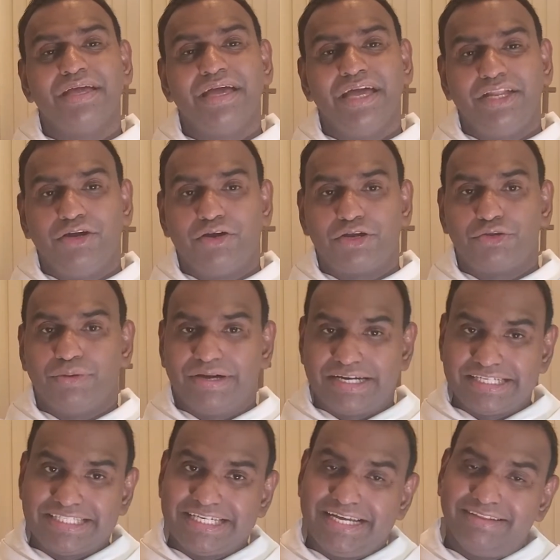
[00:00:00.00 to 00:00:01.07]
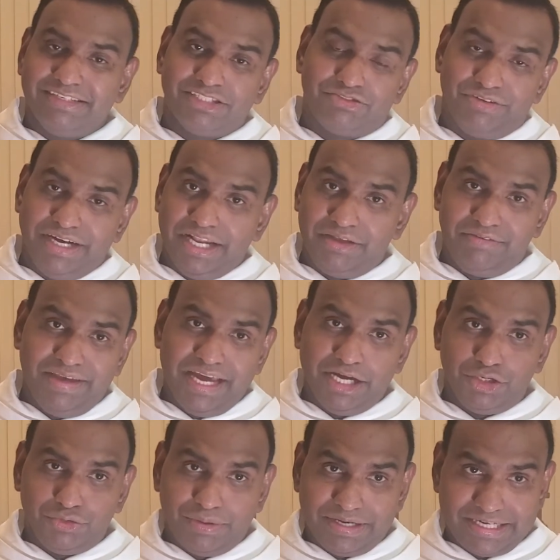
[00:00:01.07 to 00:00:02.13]
In order to understand this reading, we
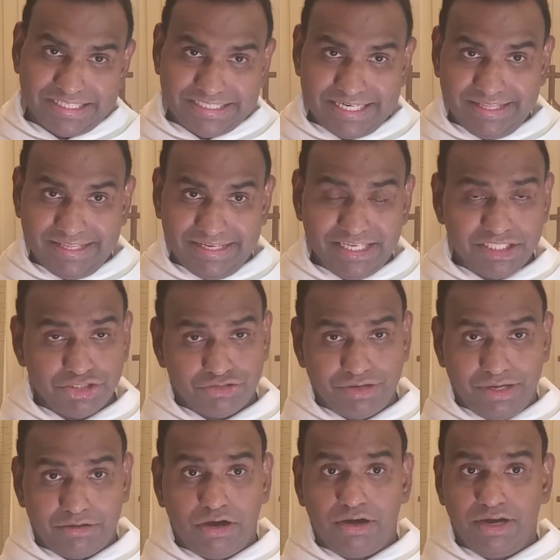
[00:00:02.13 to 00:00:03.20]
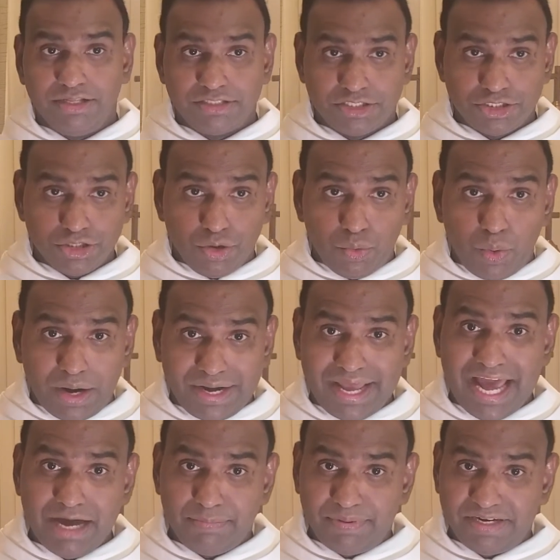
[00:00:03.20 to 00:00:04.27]
have to understand the history. Koheleth saw what
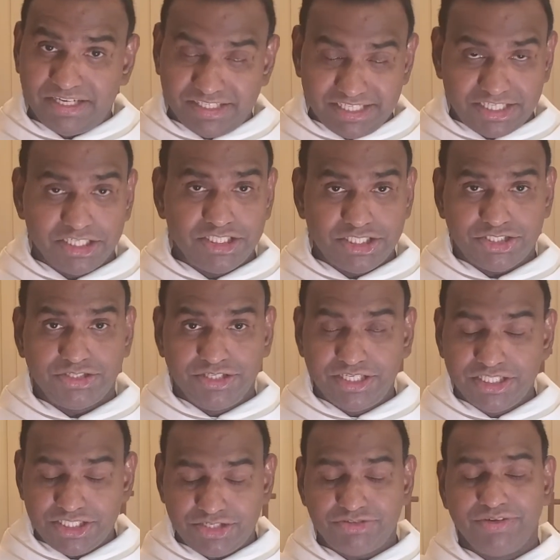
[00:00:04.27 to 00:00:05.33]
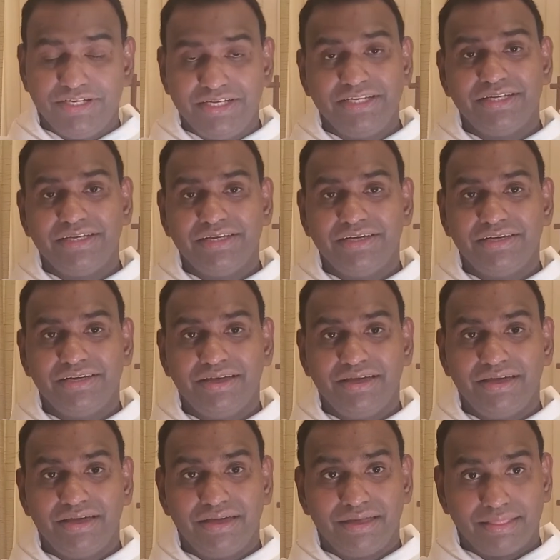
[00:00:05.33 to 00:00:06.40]
happened in the history.
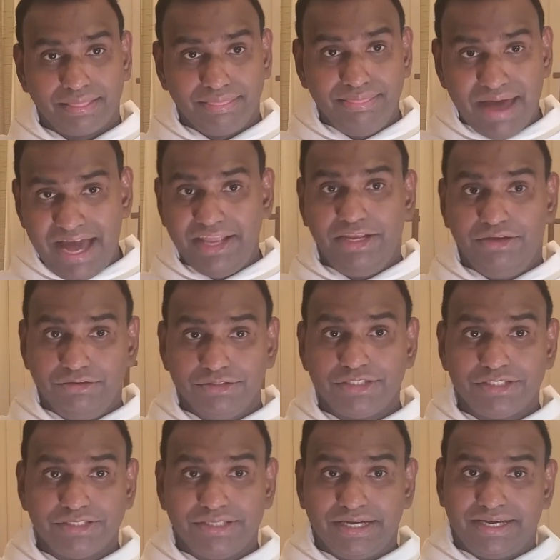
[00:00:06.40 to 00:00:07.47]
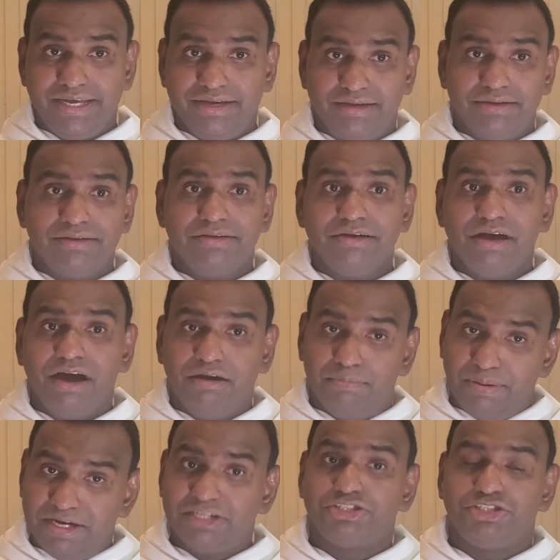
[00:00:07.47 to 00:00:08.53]
Darius, the king of
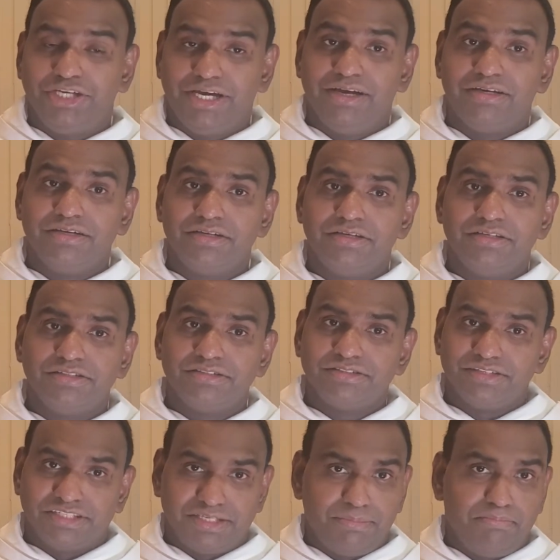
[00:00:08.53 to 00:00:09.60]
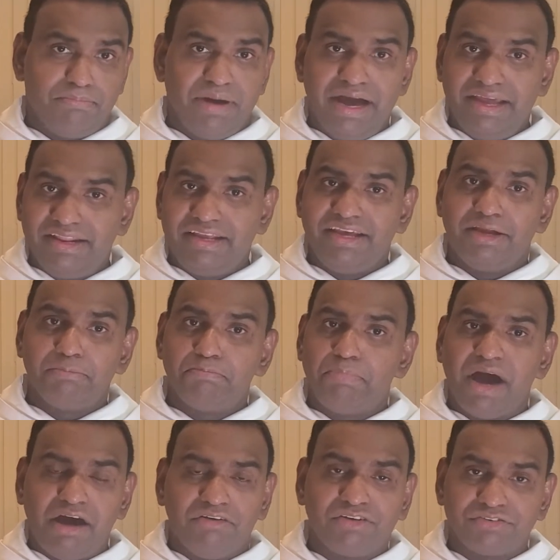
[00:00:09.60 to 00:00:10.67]
Persia, such a mighty and
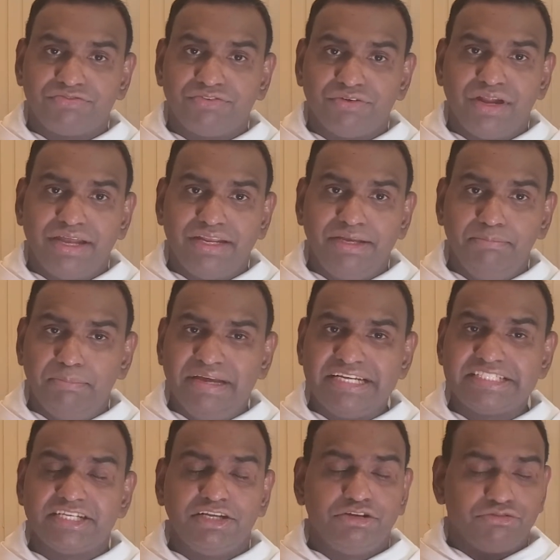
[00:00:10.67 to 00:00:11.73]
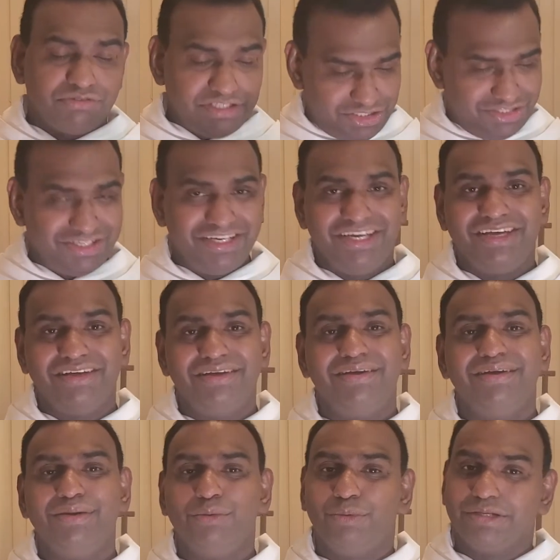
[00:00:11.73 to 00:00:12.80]
powerful and immensely rich king,
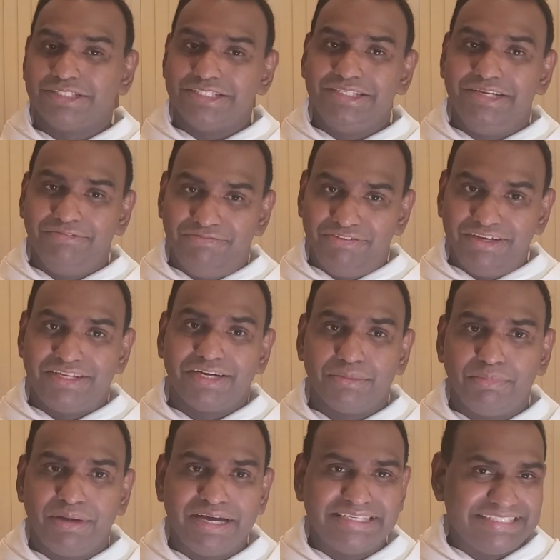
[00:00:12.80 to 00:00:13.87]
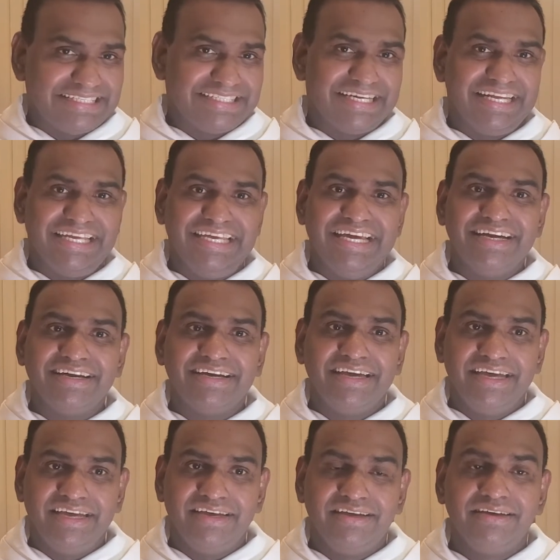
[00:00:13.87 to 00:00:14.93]
was defeated by such a young
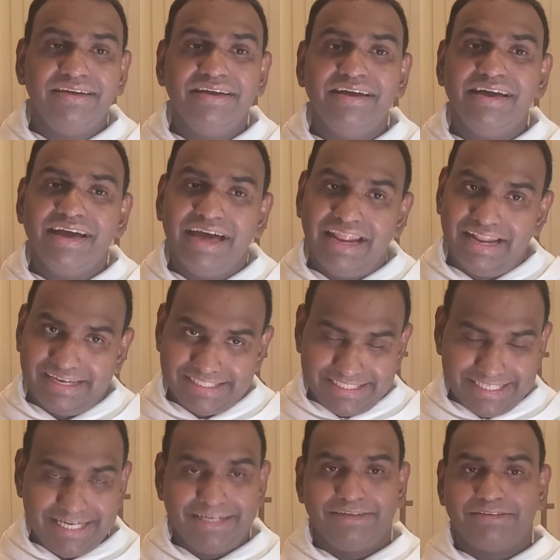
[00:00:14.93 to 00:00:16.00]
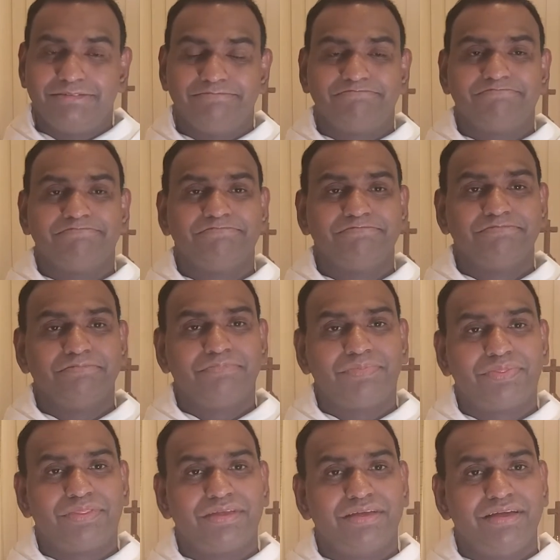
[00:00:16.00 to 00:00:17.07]
king, Alexander.
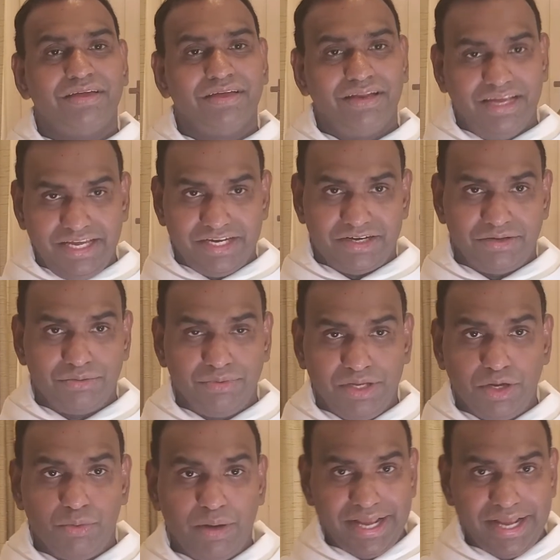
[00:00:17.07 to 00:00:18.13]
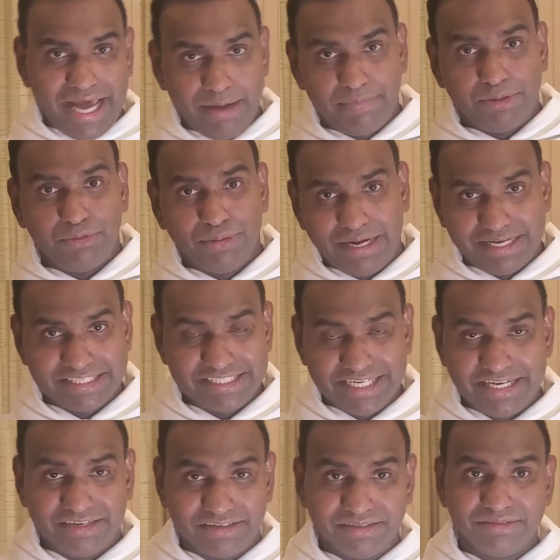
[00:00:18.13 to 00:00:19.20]
Later, we know happened to
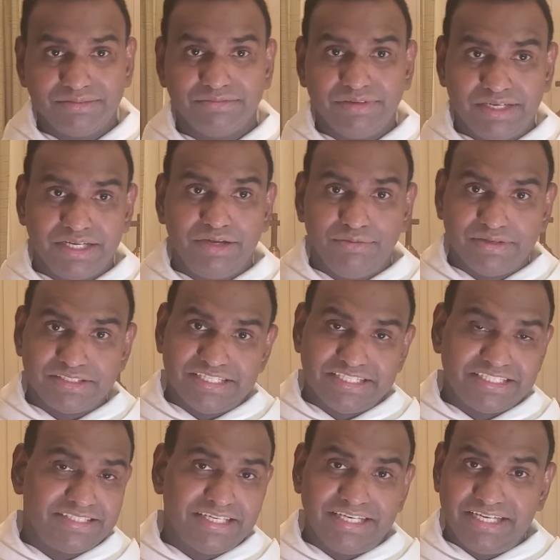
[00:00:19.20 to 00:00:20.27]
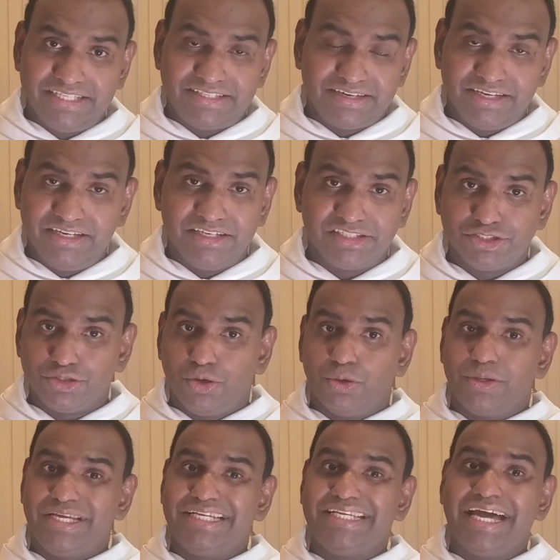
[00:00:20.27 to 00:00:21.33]
Alexander when he was just 33 years
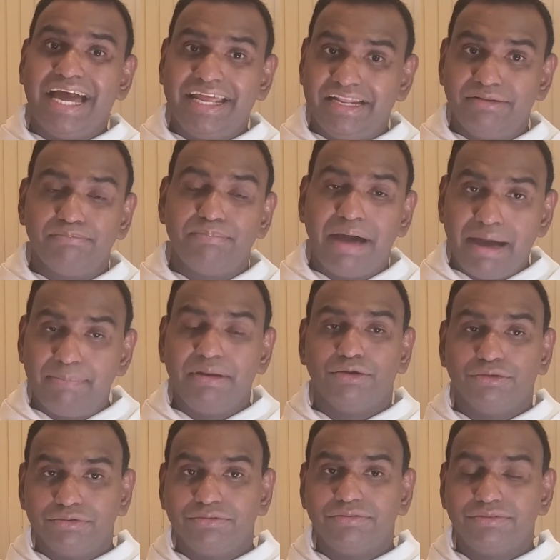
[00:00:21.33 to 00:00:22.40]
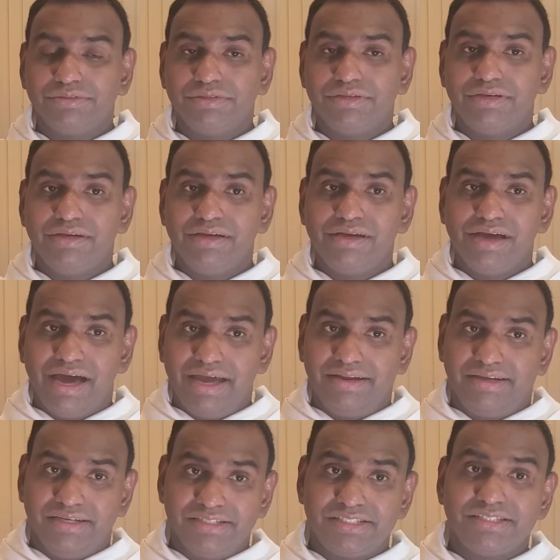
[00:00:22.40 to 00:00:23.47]
old. He died in Babylon, and
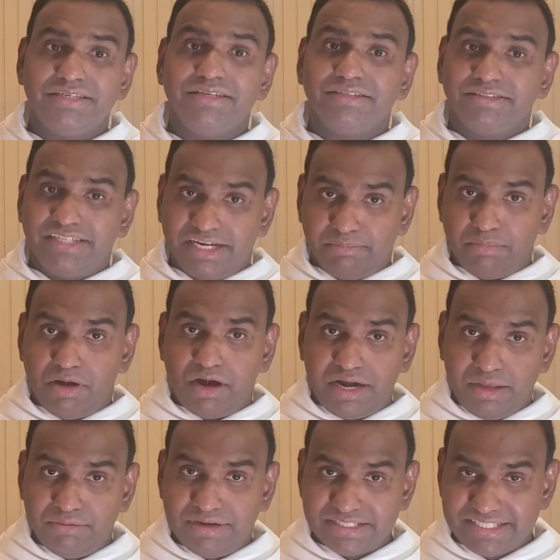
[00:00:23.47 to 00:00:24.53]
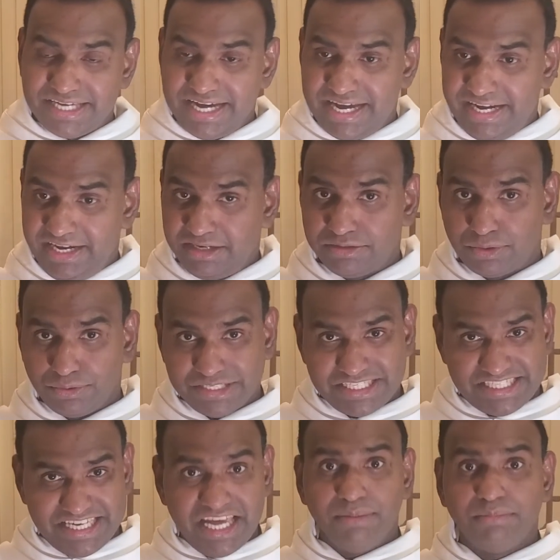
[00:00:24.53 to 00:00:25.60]
his dead body was carried through the
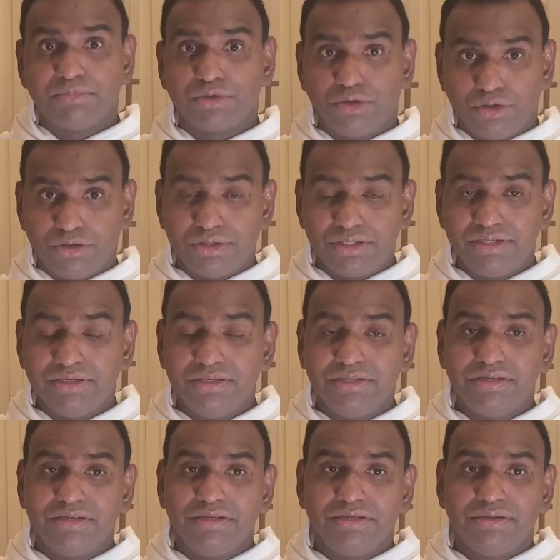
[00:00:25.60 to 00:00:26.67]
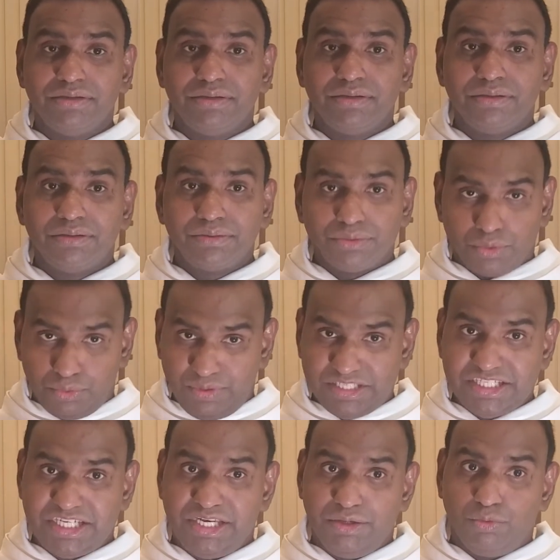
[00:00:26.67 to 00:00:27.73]
same road through
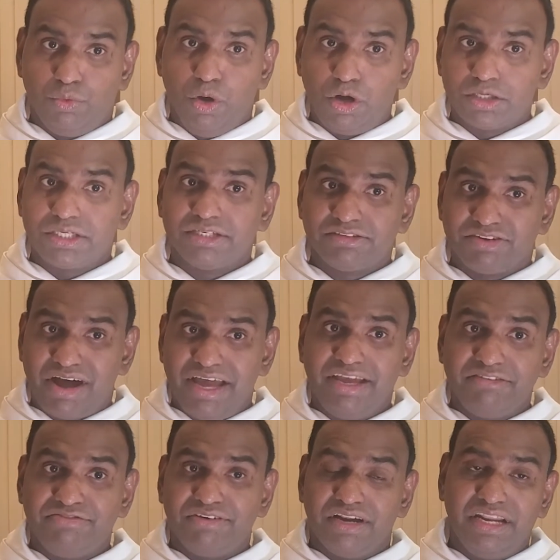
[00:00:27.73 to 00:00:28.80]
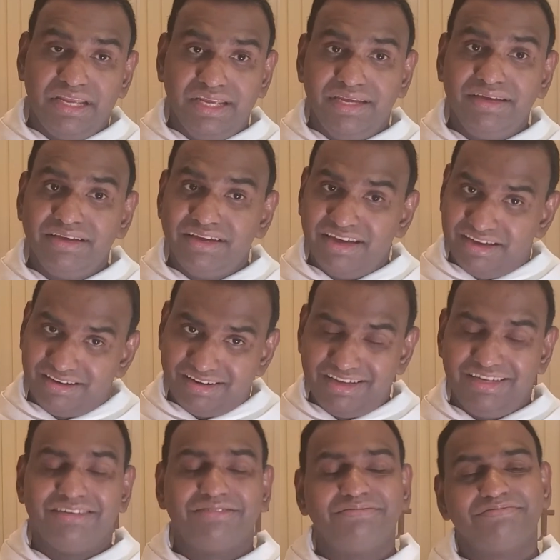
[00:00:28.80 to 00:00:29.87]
which he walked triumphantly
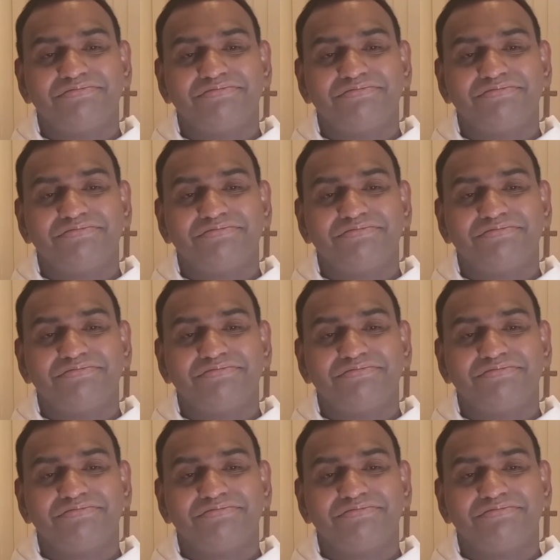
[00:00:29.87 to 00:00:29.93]
earlier.